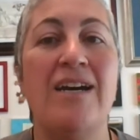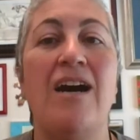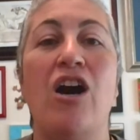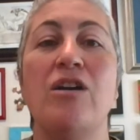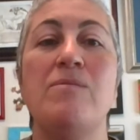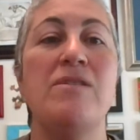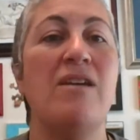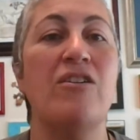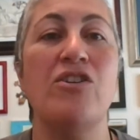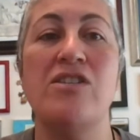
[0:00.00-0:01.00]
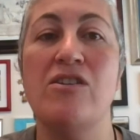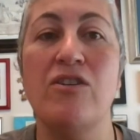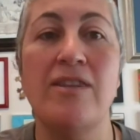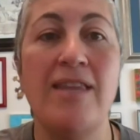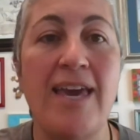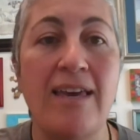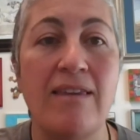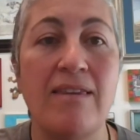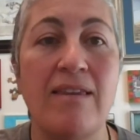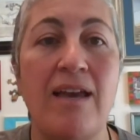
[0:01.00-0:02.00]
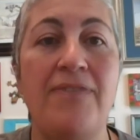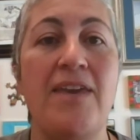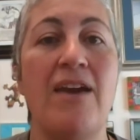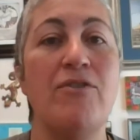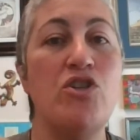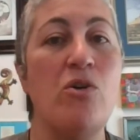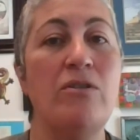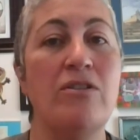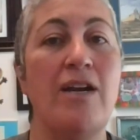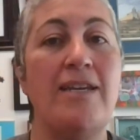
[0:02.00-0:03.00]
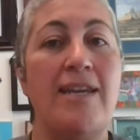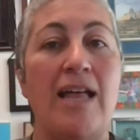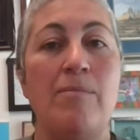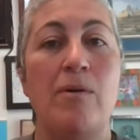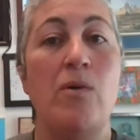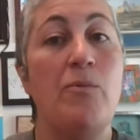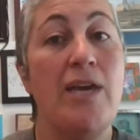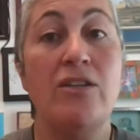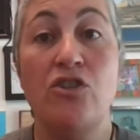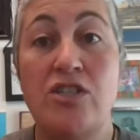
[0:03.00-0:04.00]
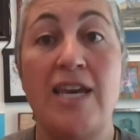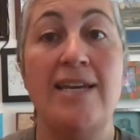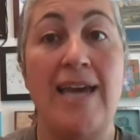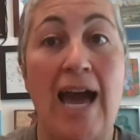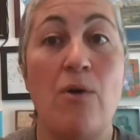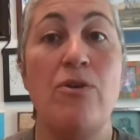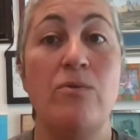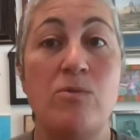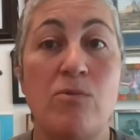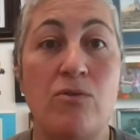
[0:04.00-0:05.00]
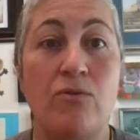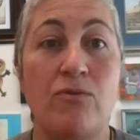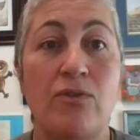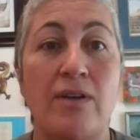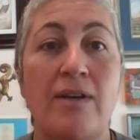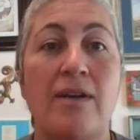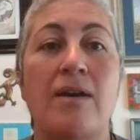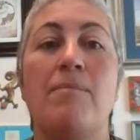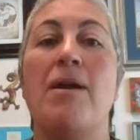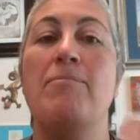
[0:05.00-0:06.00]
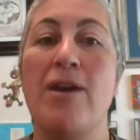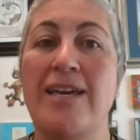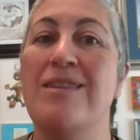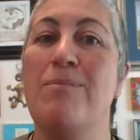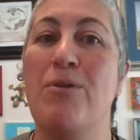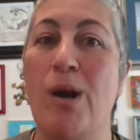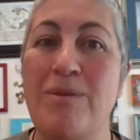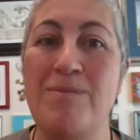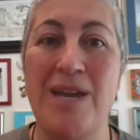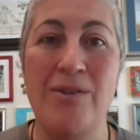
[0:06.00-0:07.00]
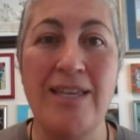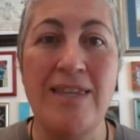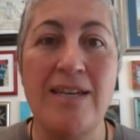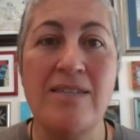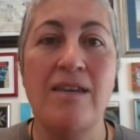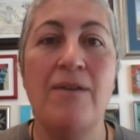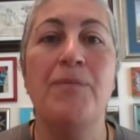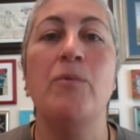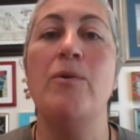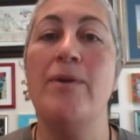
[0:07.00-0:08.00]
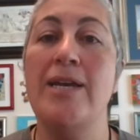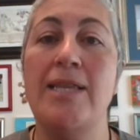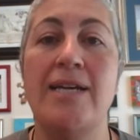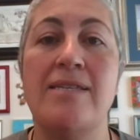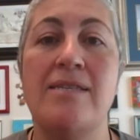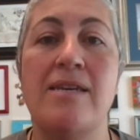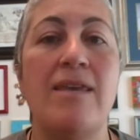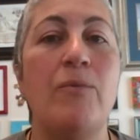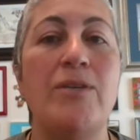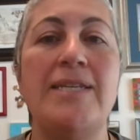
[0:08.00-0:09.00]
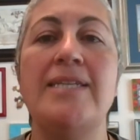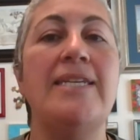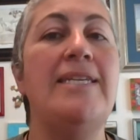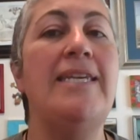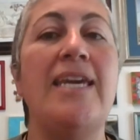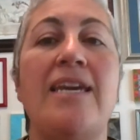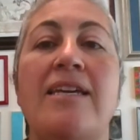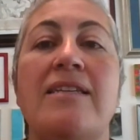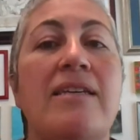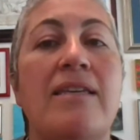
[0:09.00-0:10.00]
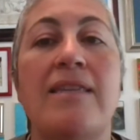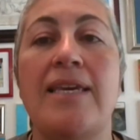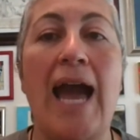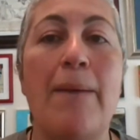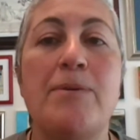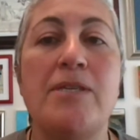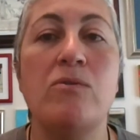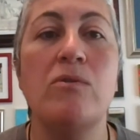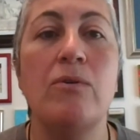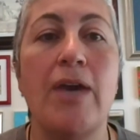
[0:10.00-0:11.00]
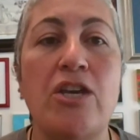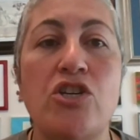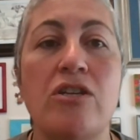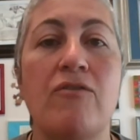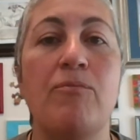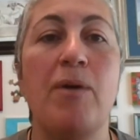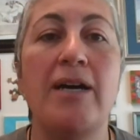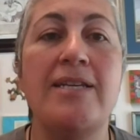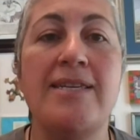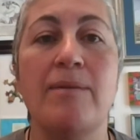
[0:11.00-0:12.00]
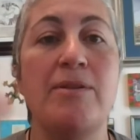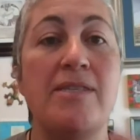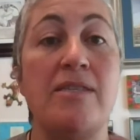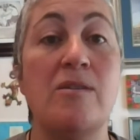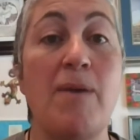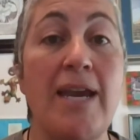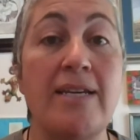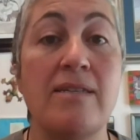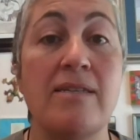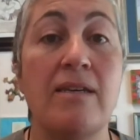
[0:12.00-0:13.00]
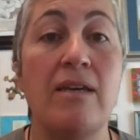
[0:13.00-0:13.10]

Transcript: Arms are a certain length, and they have a shoulder and an elbow, and we understand how those move. By breaking the problem down like this, we realized that we didn't need the absolute location of body segments in space.